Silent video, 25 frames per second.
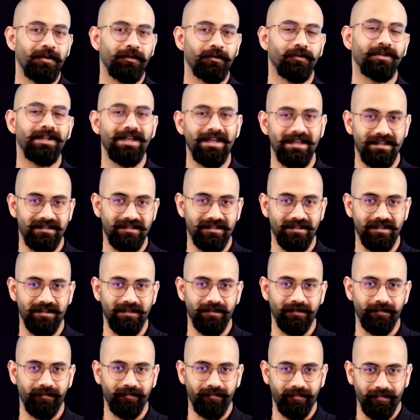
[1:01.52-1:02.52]
to the disc,
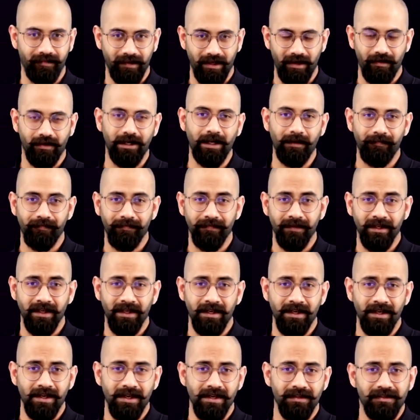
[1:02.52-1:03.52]
okay?
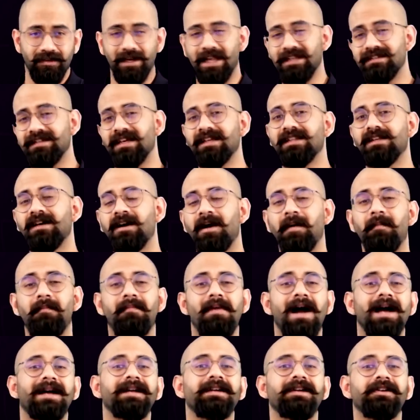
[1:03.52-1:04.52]
So let's say the
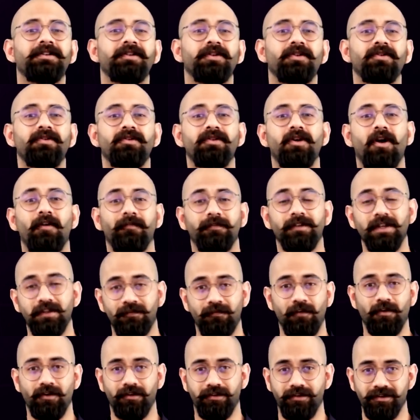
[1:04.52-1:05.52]
magnitude of this
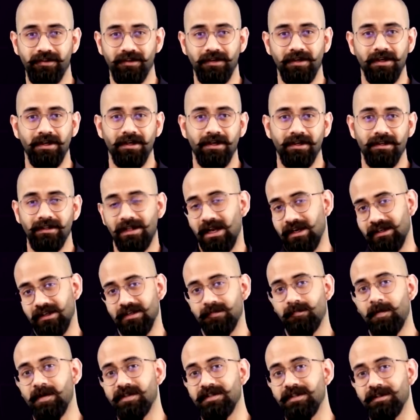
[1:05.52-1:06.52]
force that
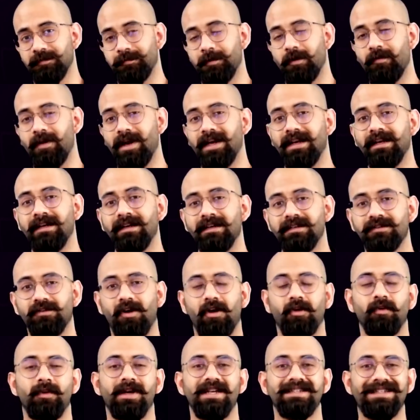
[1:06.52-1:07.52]
this person is providing is
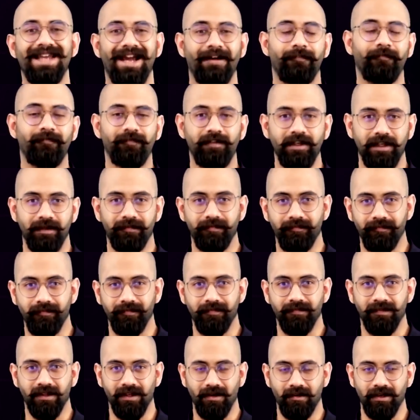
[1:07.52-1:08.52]
always Ft,
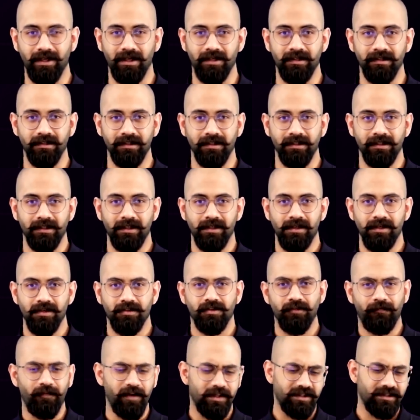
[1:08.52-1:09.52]
okay?
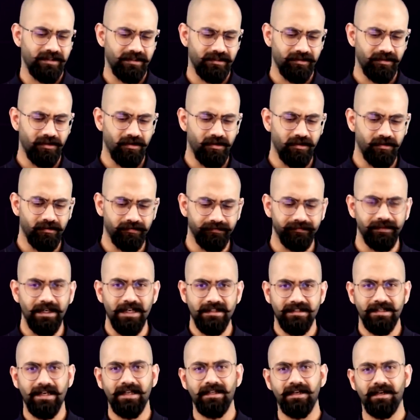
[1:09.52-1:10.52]
So first, so
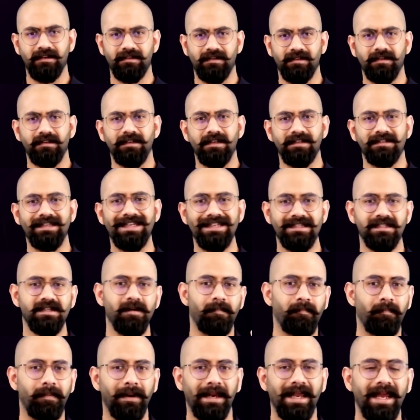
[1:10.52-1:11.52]
let's say that this is the
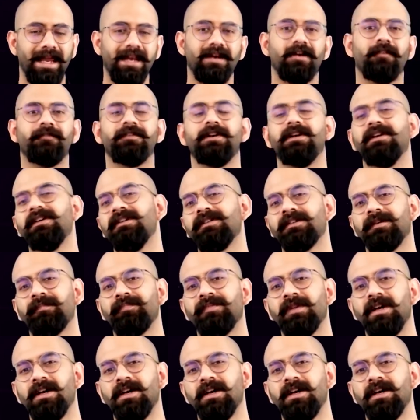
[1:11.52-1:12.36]
plane of the disc.